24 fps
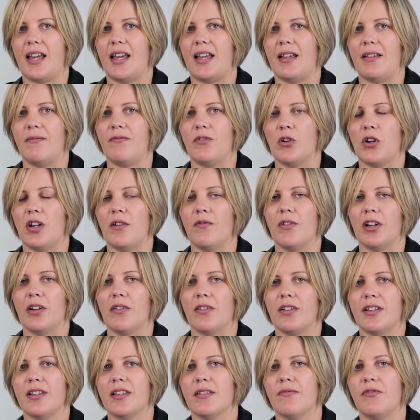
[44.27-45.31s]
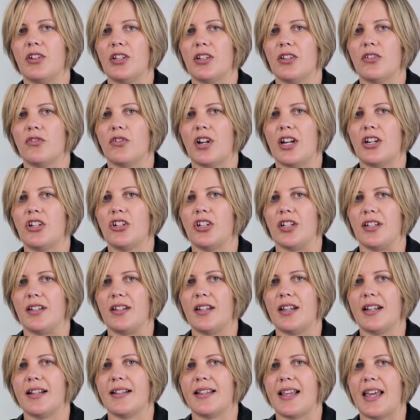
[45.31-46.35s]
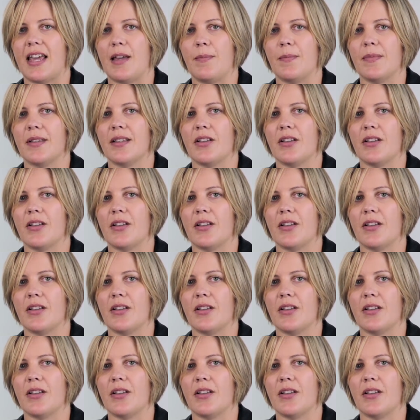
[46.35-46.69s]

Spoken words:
a very rigorous registration exam.